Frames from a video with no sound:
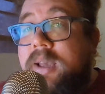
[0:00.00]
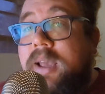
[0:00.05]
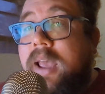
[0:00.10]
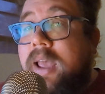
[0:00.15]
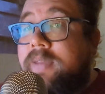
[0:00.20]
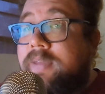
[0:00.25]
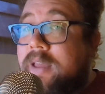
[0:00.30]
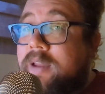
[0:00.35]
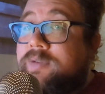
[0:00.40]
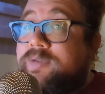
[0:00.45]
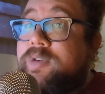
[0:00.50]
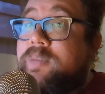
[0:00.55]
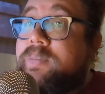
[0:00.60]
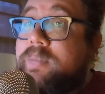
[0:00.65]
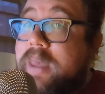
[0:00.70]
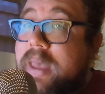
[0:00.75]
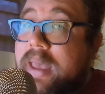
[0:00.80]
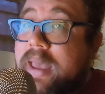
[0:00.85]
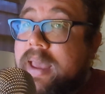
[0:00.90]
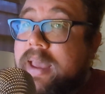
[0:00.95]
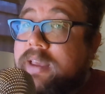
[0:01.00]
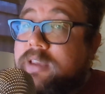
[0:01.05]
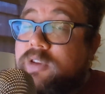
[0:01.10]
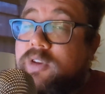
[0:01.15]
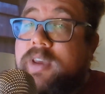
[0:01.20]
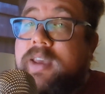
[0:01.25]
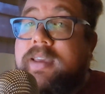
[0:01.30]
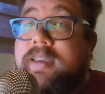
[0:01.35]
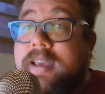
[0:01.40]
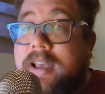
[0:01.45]
And then from there, you
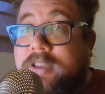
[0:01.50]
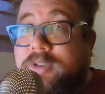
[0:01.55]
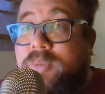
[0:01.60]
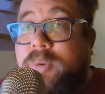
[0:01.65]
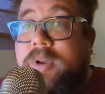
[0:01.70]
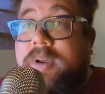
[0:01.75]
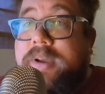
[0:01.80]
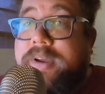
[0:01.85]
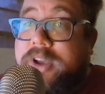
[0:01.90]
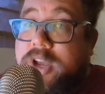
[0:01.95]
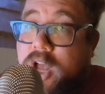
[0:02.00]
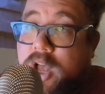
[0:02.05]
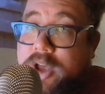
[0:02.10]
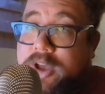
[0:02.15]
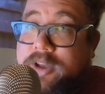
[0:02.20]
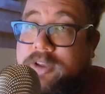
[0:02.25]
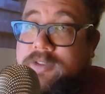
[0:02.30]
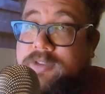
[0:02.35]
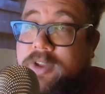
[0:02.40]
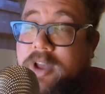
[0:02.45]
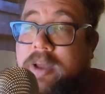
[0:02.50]
can guess where it goes.